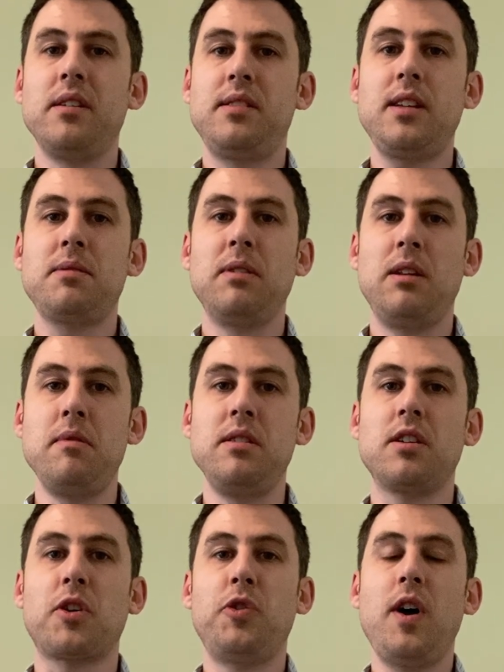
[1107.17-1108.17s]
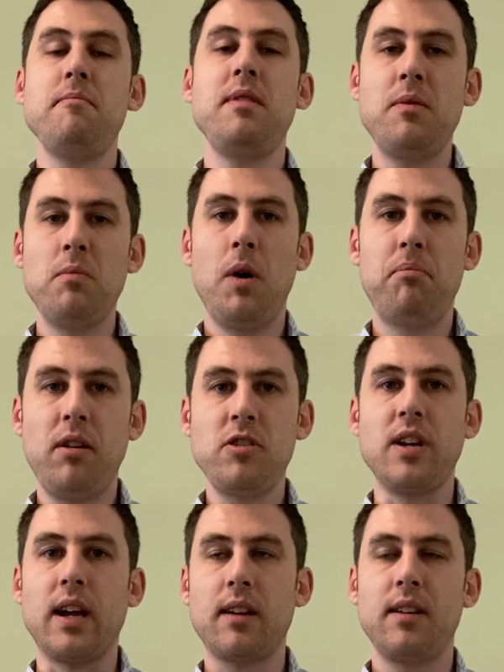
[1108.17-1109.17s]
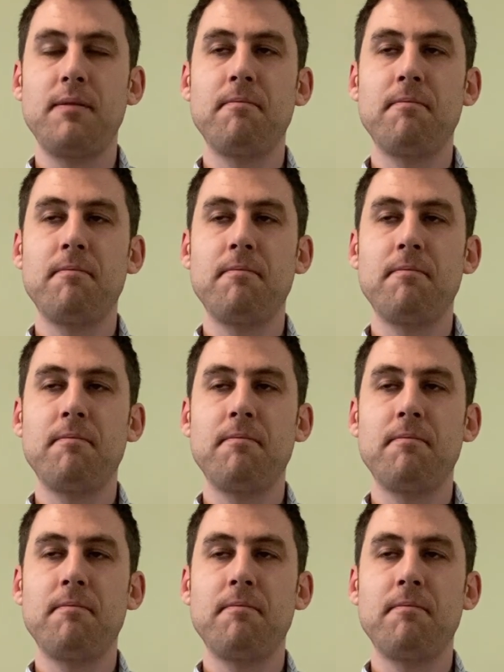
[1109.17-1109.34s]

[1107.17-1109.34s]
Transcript: six millimeter Crimean War project.